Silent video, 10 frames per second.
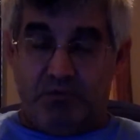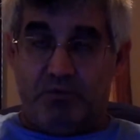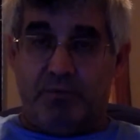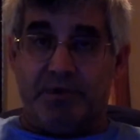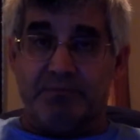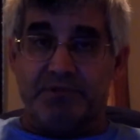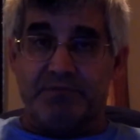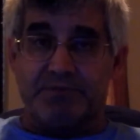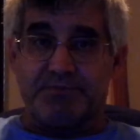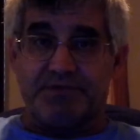remember
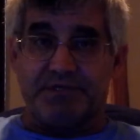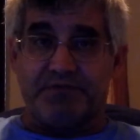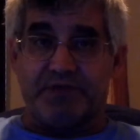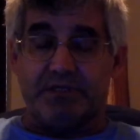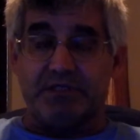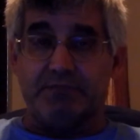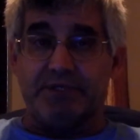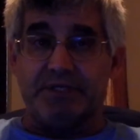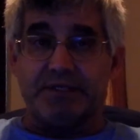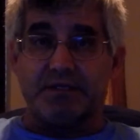them specifically,
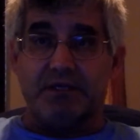but